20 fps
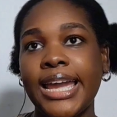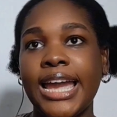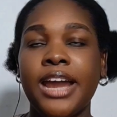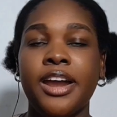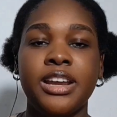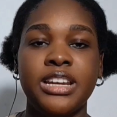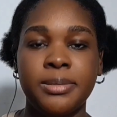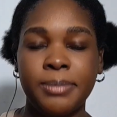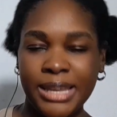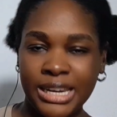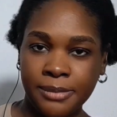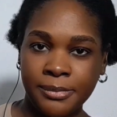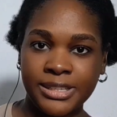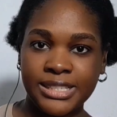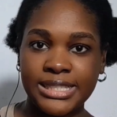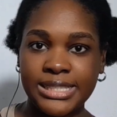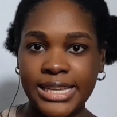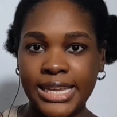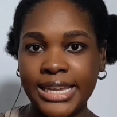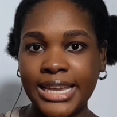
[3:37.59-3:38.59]
I already made a
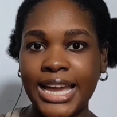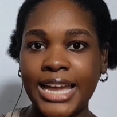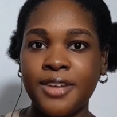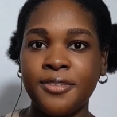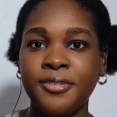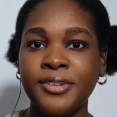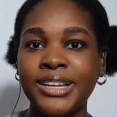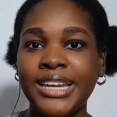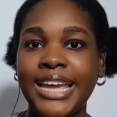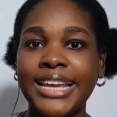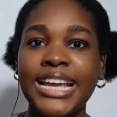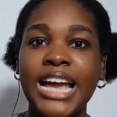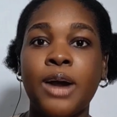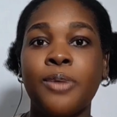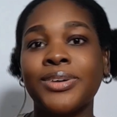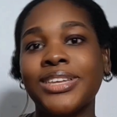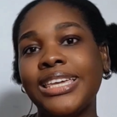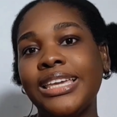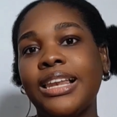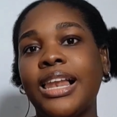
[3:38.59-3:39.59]
mistake, I feel like I
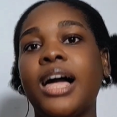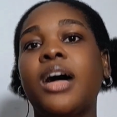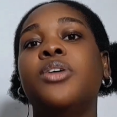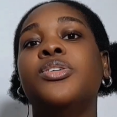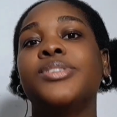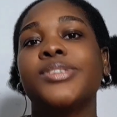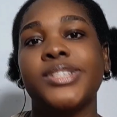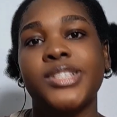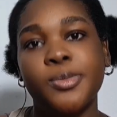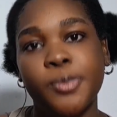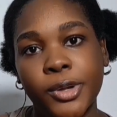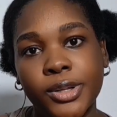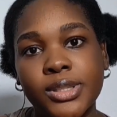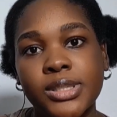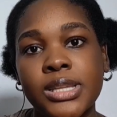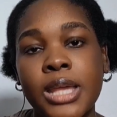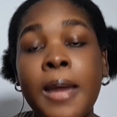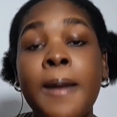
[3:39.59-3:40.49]
would kill her on the spot.